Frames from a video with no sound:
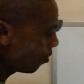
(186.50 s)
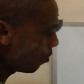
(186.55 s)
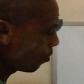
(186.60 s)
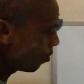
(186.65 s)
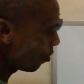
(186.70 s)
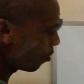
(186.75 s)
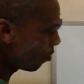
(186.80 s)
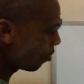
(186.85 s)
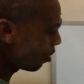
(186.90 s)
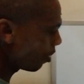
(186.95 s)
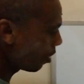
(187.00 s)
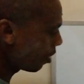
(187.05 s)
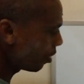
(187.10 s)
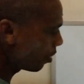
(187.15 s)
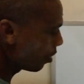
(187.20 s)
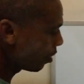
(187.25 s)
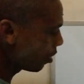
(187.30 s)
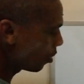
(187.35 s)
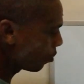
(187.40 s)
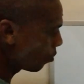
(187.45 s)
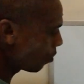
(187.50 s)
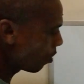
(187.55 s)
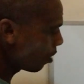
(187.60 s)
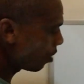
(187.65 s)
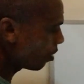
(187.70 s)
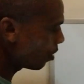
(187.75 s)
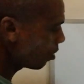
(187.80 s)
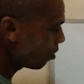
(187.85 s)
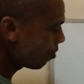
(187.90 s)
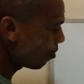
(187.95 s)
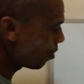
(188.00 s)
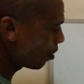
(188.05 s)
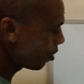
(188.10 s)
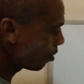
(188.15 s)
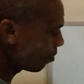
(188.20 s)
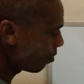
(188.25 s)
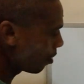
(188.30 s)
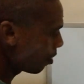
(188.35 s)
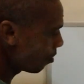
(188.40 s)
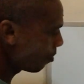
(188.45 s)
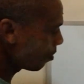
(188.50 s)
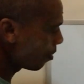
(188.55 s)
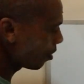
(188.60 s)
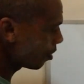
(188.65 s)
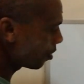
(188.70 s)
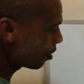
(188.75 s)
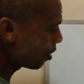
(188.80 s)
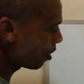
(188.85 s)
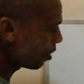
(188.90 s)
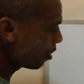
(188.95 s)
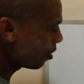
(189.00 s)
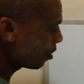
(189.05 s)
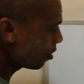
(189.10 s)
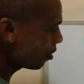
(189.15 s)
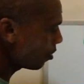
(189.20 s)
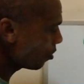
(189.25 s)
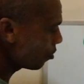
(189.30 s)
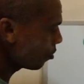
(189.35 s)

we're gonna write it as 1 multiplied by 10